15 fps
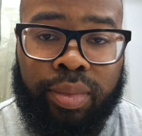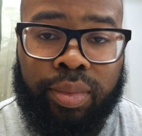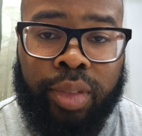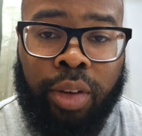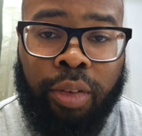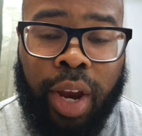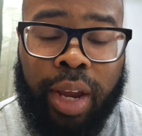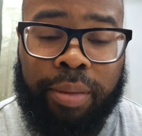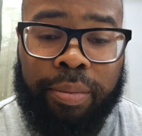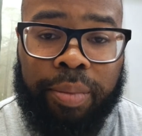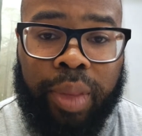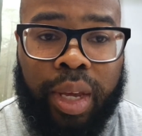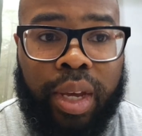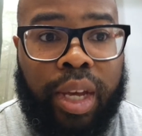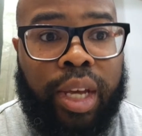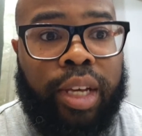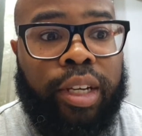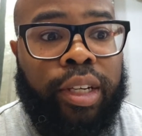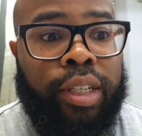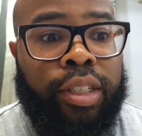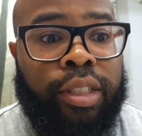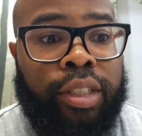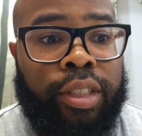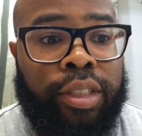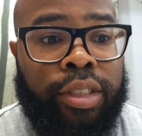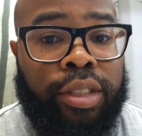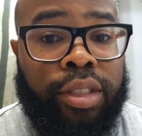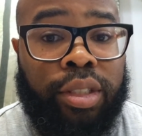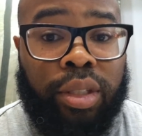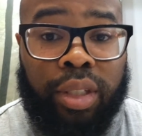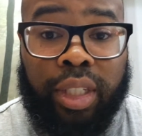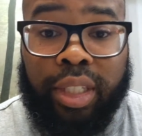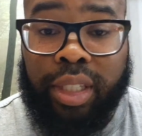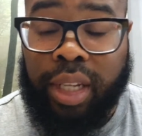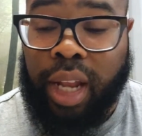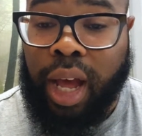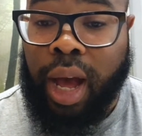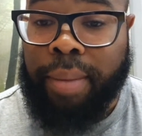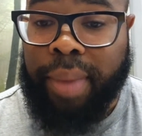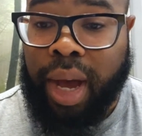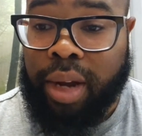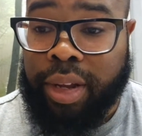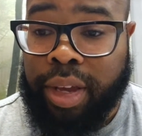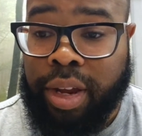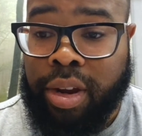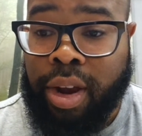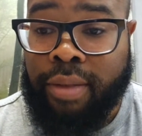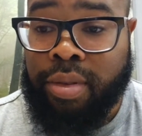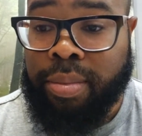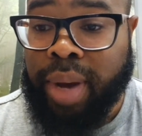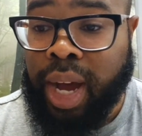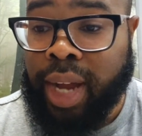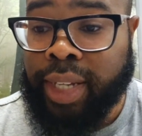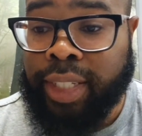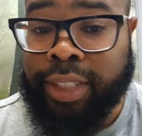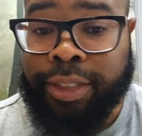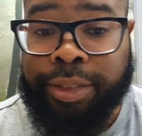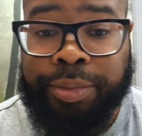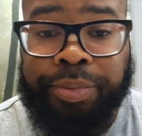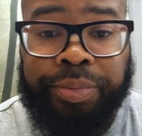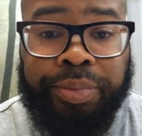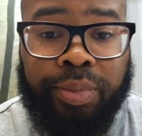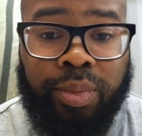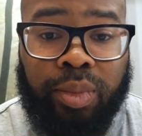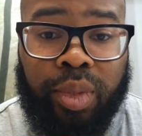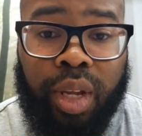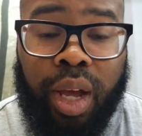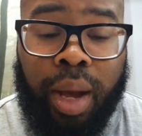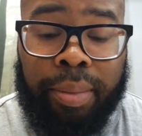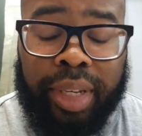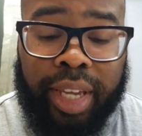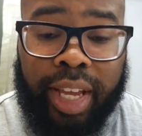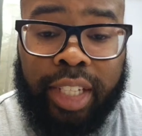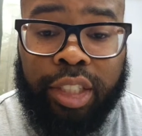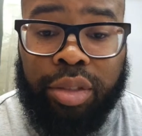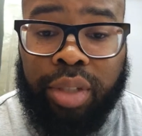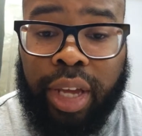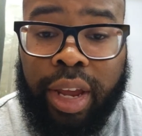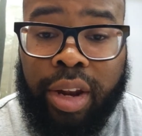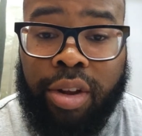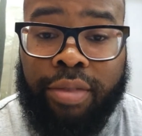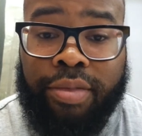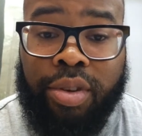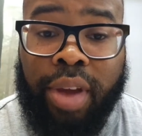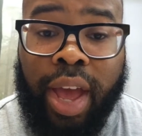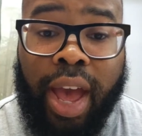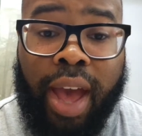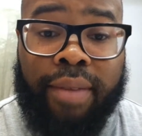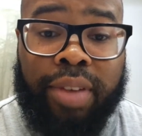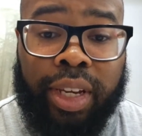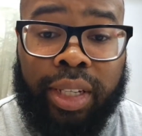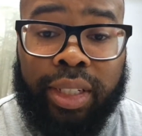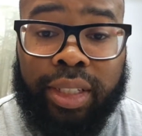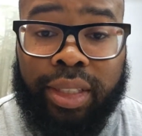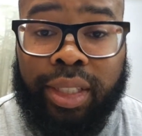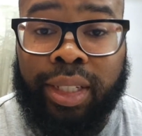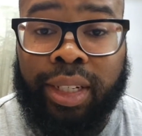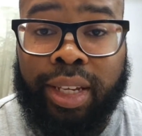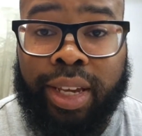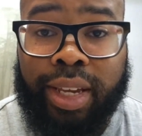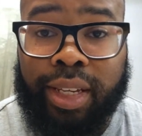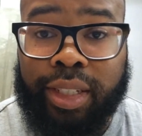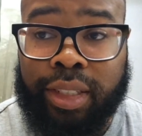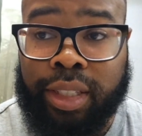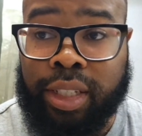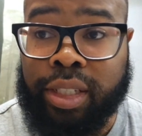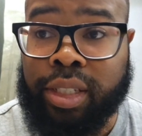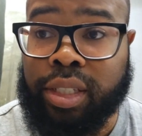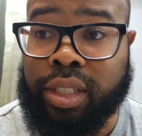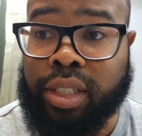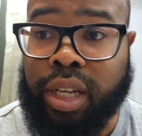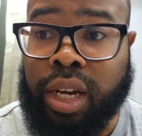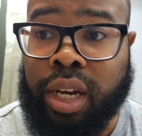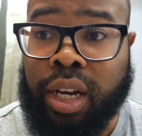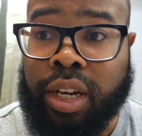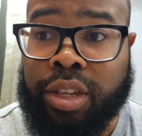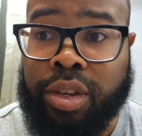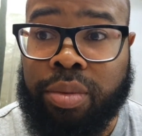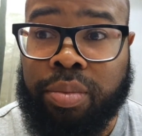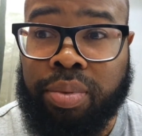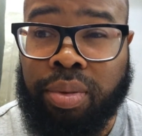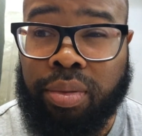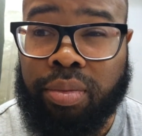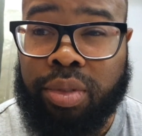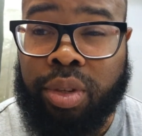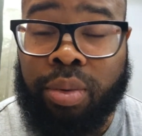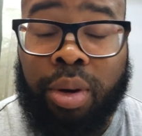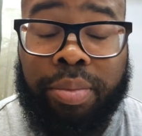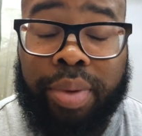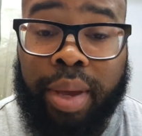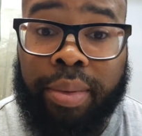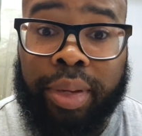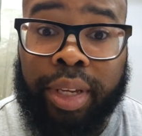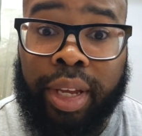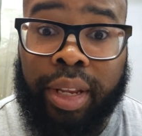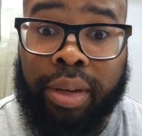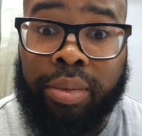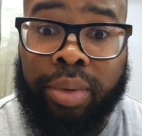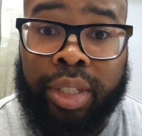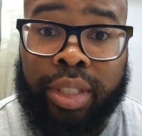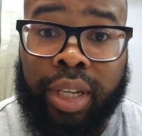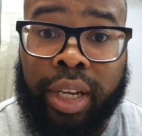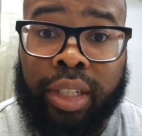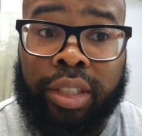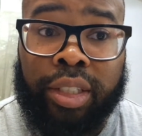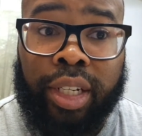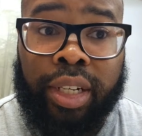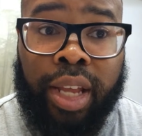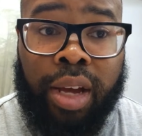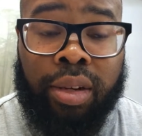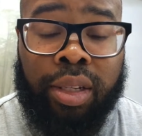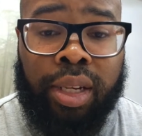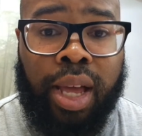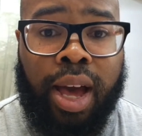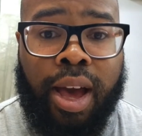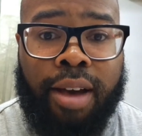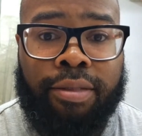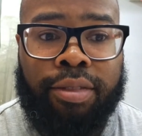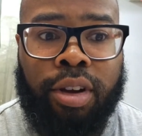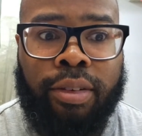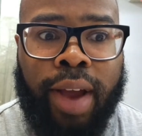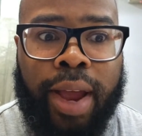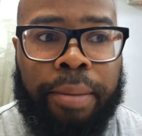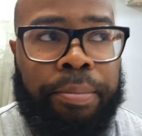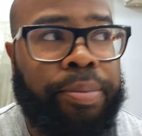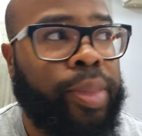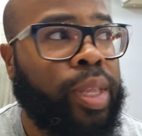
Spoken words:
All right. So listen, I'm out of here, everybody. I'm gonna catch you later. If you haven't clicked the link, you won't be able to get it once I shut down the live. All right.